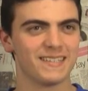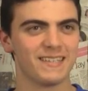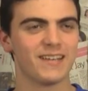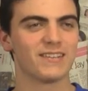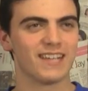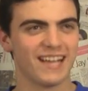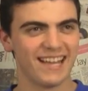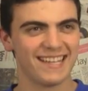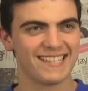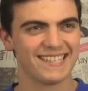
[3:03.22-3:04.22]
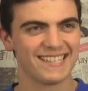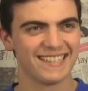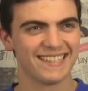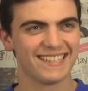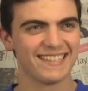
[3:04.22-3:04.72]
The Other Guys.
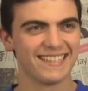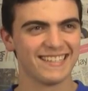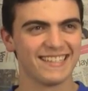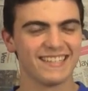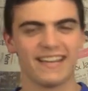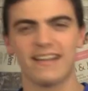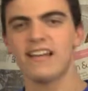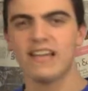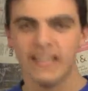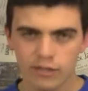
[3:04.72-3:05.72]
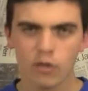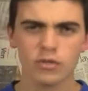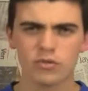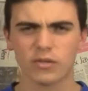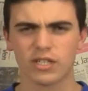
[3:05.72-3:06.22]
Yeah, he's
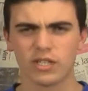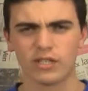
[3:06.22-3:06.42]
always really